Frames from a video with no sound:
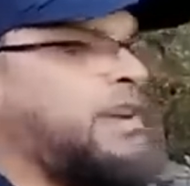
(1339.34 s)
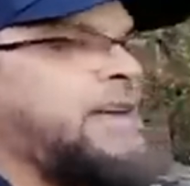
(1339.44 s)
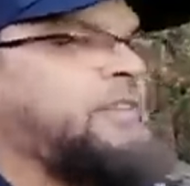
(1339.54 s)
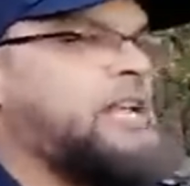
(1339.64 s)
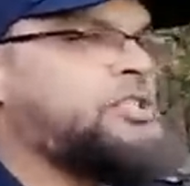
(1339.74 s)
and
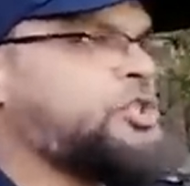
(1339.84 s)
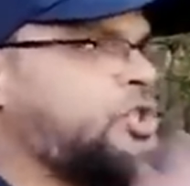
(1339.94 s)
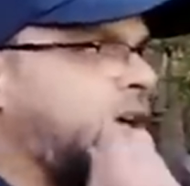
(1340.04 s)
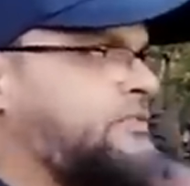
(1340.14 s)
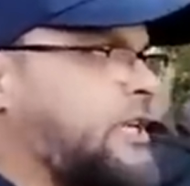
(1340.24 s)
evidence, you
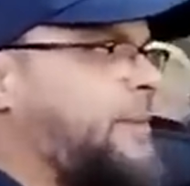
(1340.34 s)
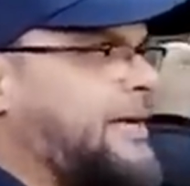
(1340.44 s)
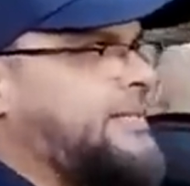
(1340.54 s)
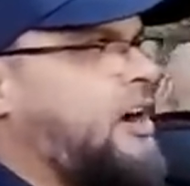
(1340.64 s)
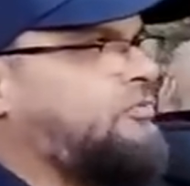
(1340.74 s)
should have some
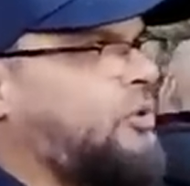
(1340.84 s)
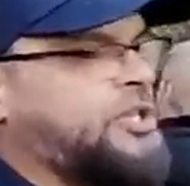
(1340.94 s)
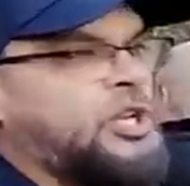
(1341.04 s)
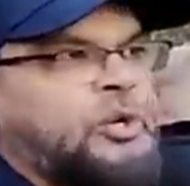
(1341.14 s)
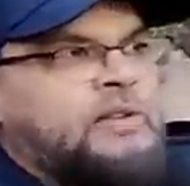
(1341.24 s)
idea of
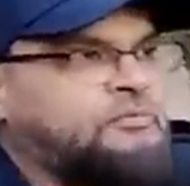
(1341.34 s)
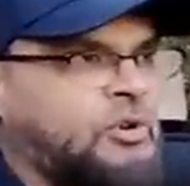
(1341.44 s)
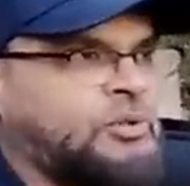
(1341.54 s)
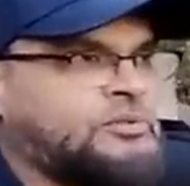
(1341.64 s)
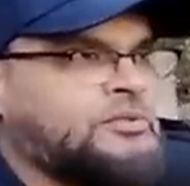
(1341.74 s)
what you're looking
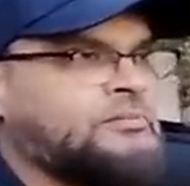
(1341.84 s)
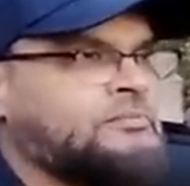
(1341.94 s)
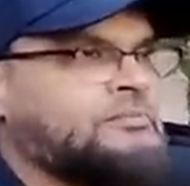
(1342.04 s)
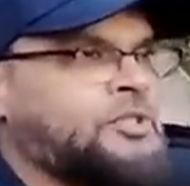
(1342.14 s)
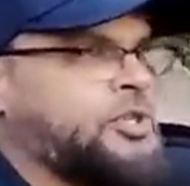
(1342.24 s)
for.
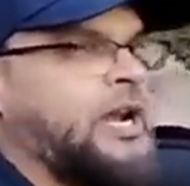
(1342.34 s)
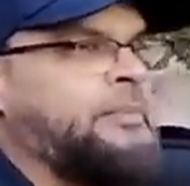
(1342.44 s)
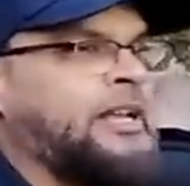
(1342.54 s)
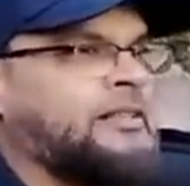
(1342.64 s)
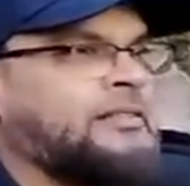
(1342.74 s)
You see what
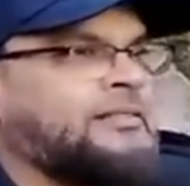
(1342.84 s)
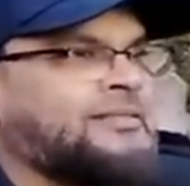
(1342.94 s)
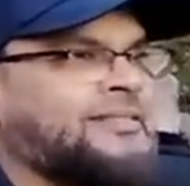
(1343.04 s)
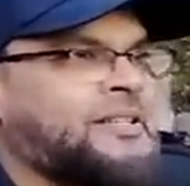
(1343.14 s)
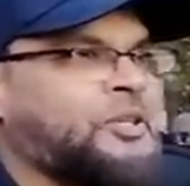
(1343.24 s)
I mean?
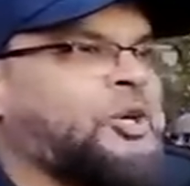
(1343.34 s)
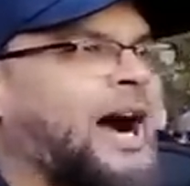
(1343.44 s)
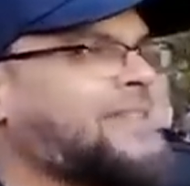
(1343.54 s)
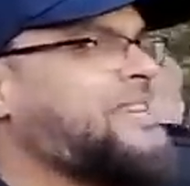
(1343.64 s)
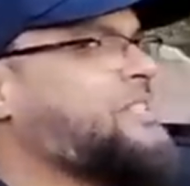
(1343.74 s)
You
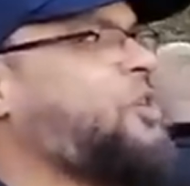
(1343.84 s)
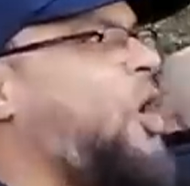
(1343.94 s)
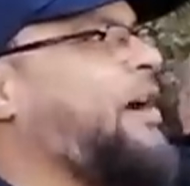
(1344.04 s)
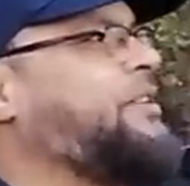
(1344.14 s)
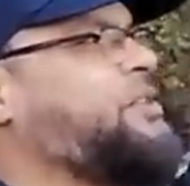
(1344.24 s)
can't just
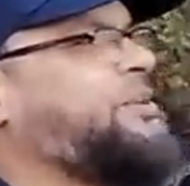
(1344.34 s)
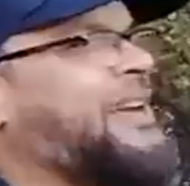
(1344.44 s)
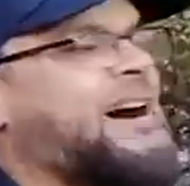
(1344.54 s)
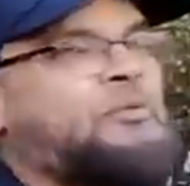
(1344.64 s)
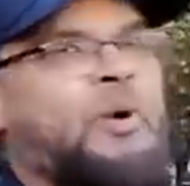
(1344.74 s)
go into
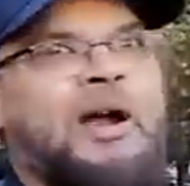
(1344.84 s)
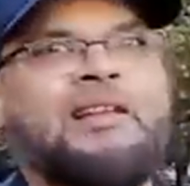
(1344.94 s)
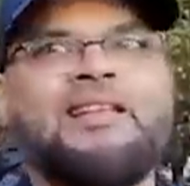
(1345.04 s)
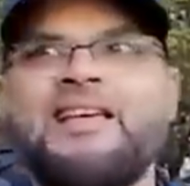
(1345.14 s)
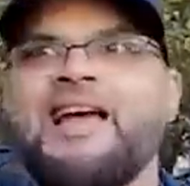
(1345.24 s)
the
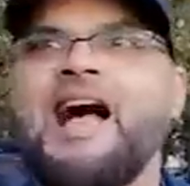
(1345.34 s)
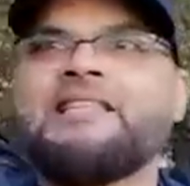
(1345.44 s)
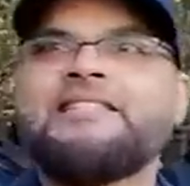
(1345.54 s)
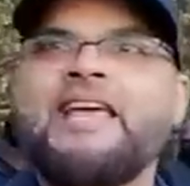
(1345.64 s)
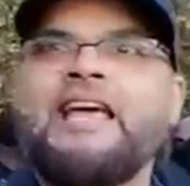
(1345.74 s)
world
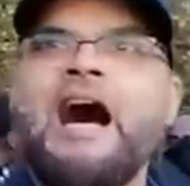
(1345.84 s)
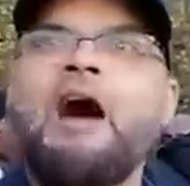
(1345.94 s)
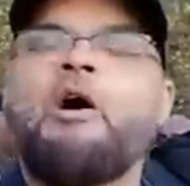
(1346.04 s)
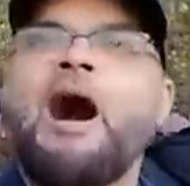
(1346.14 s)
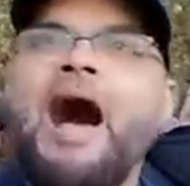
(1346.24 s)
and say,
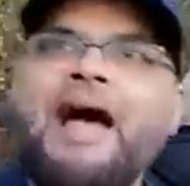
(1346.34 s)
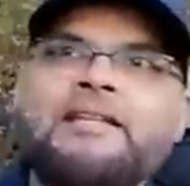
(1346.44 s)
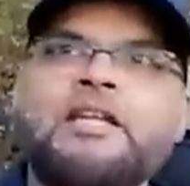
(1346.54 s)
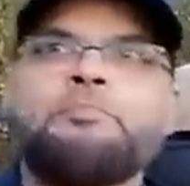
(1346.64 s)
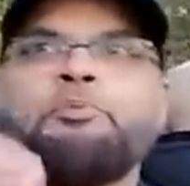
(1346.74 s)
oh,
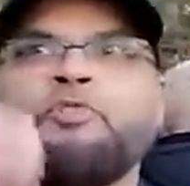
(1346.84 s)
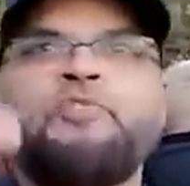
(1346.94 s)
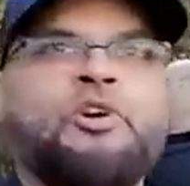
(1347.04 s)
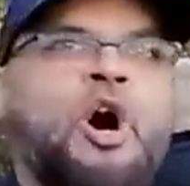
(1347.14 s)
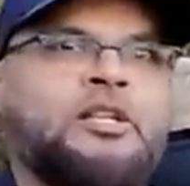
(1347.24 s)
I need proof
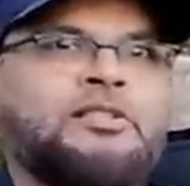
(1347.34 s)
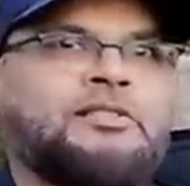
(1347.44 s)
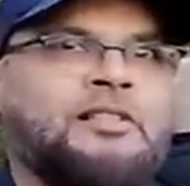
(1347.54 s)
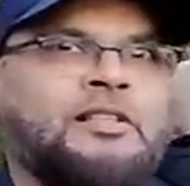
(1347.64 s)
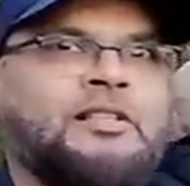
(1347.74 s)
for God.
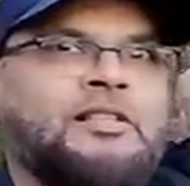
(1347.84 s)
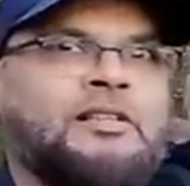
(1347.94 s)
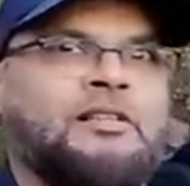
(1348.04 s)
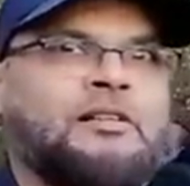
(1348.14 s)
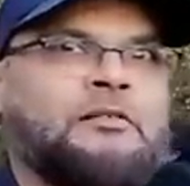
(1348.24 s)

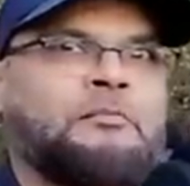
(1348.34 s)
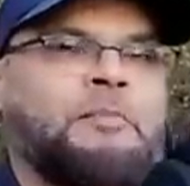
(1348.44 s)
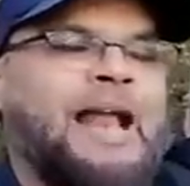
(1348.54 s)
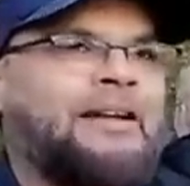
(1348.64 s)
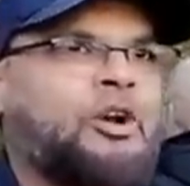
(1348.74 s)

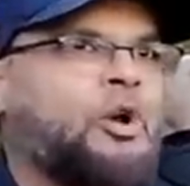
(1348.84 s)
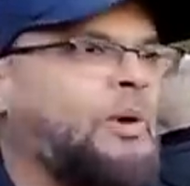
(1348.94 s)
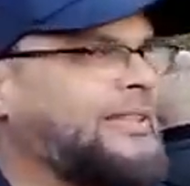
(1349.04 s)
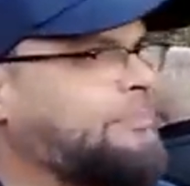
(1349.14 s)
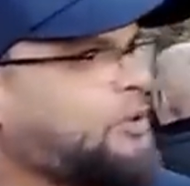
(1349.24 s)
But I don't know
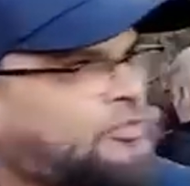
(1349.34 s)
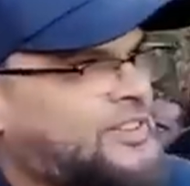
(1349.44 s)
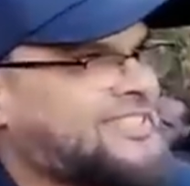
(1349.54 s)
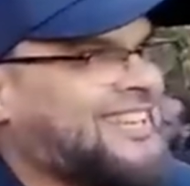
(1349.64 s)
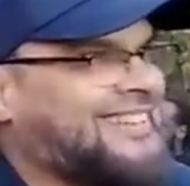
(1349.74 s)
what that proof is.